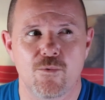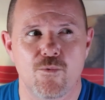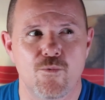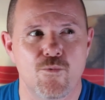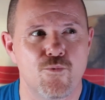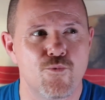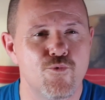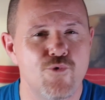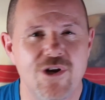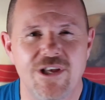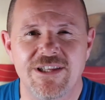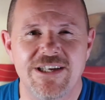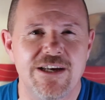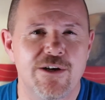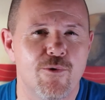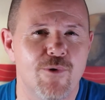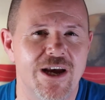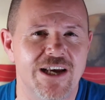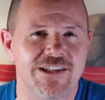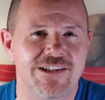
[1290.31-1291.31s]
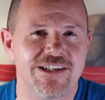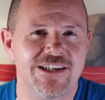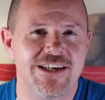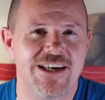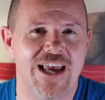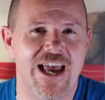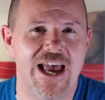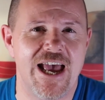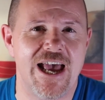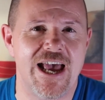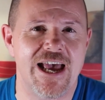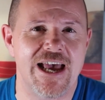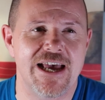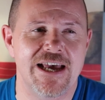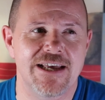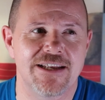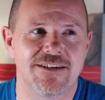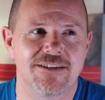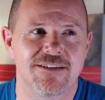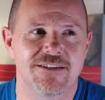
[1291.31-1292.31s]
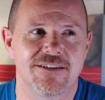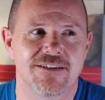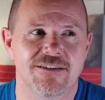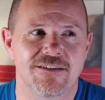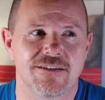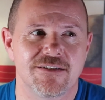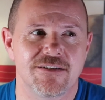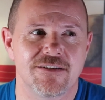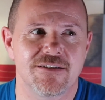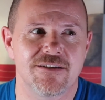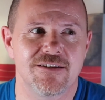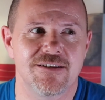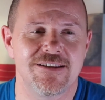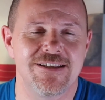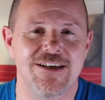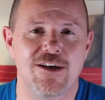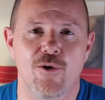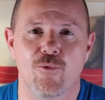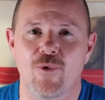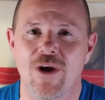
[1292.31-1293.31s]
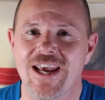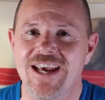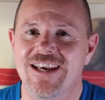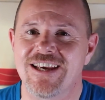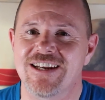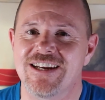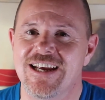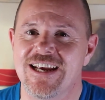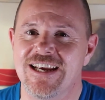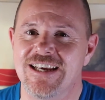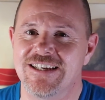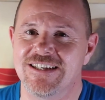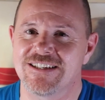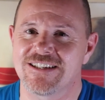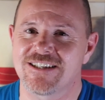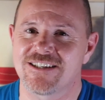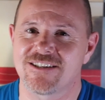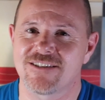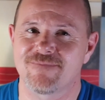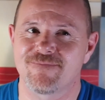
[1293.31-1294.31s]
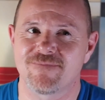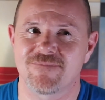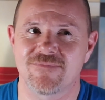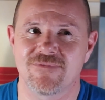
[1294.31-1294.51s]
really quickly, and the awakenings,